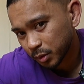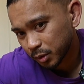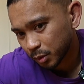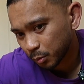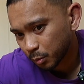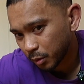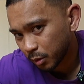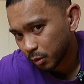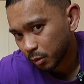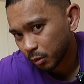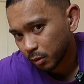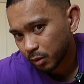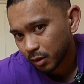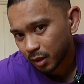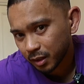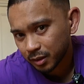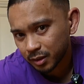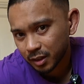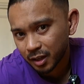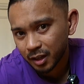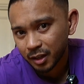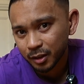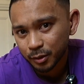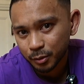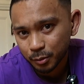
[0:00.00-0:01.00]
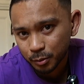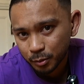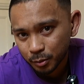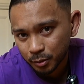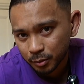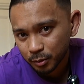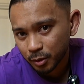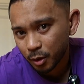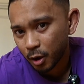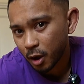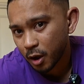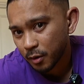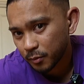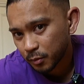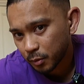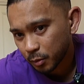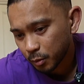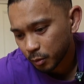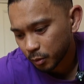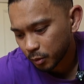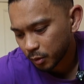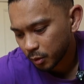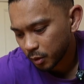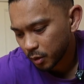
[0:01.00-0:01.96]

So we call like the underhook, the overhook.